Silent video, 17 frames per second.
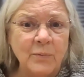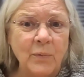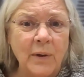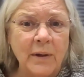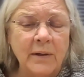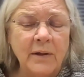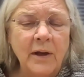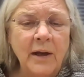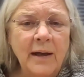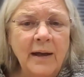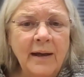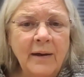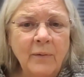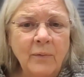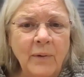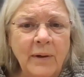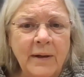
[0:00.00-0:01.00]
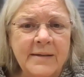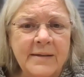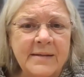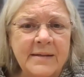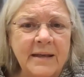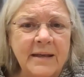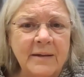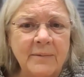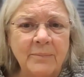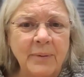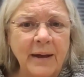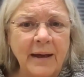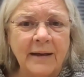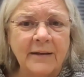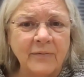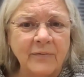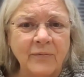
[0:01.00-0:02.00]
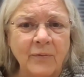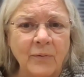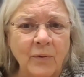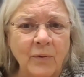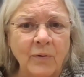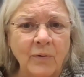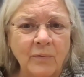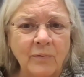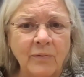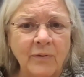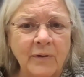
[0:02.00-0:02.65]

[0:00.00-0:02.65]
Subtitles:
What is the impact for